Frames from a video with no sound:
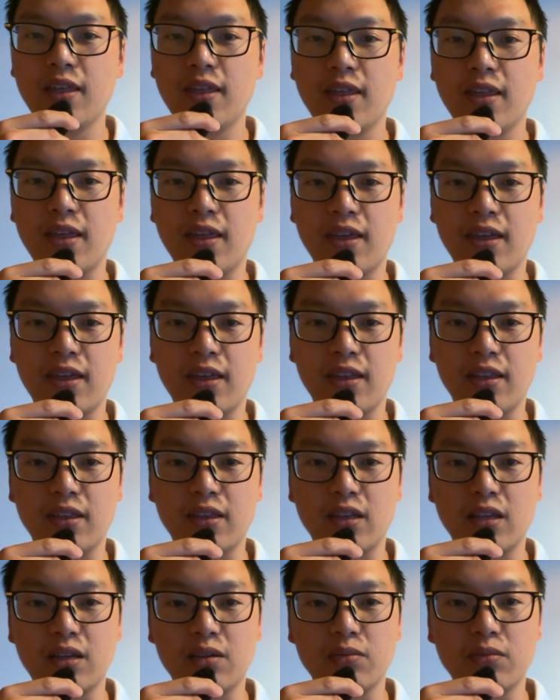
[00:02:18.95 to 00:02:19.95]

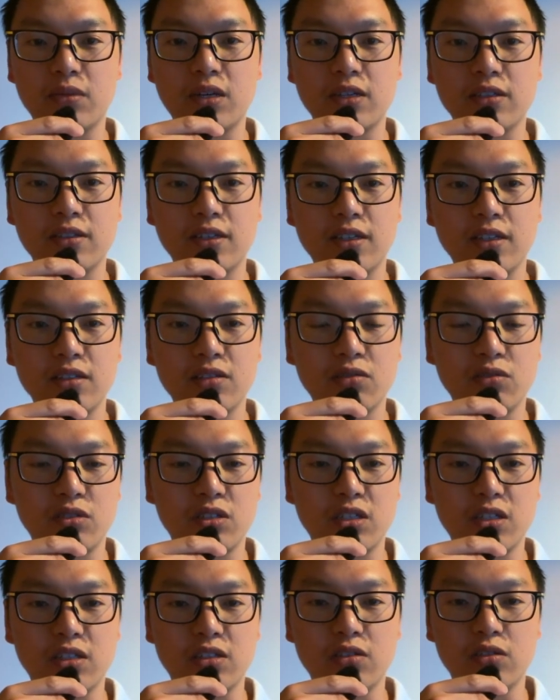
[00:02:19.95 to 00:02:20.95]
and I'm asking to
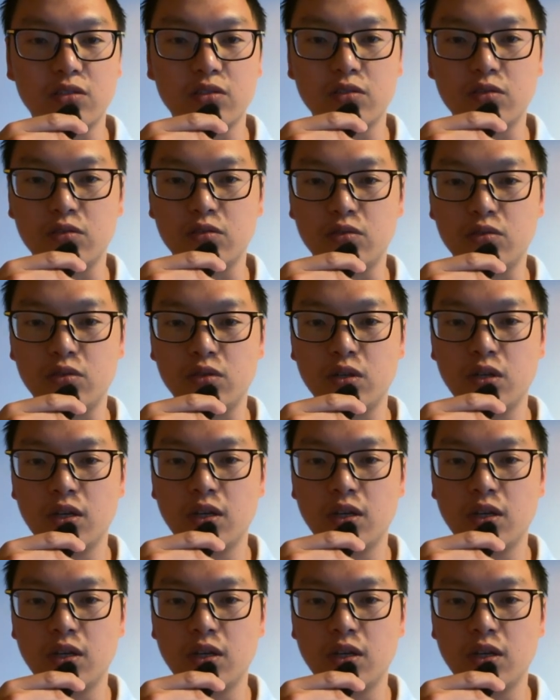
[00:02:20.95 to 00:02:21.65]
change to